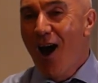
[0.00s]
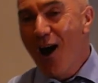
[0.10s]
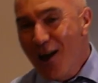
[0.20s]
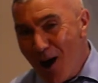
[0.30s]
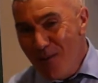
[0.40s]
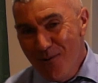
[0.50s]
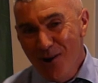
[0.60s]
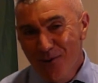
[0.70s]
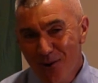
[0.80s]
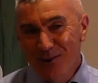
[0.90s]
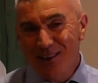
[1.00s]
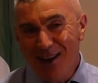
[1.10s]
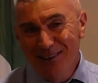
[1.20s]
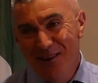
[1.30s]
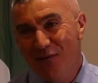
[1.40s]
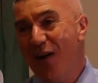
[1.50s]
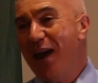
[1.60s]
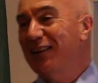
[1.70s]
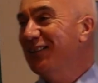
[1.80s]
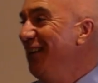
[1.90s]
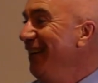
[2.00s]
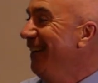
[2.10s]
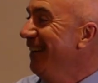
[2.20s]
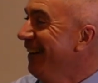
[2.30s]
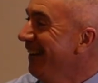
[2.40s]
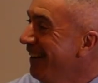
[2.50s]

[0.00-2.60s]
I hope my words had an effect.